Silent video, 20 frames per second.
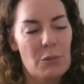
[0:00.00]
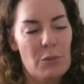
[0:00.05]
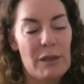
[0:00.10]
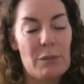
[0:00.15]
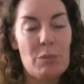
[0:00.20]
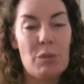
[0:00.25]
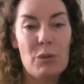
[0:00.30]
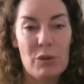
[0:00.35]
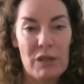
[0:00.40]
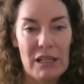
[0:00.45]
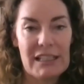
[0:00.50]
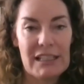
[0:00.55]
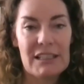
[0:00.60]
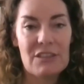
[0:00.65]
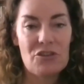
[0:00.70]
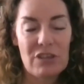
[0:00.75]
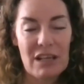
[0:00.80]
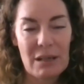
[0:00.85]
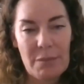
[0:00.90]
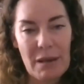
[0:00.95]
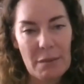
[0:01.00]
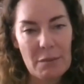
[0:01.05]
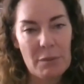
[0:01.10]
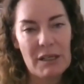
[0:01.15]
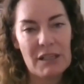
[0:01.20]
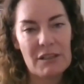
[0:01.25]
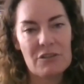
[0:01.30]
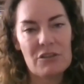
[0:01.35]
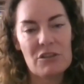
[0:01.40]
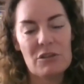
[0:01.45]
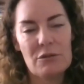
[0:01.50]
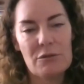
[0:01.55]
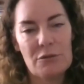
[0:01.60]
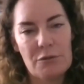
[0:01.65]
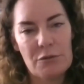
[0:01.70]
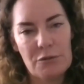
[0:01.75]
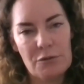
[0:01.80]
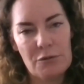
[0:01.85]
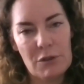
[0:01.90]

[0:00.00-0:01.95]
people, like in trade paperbacks, you've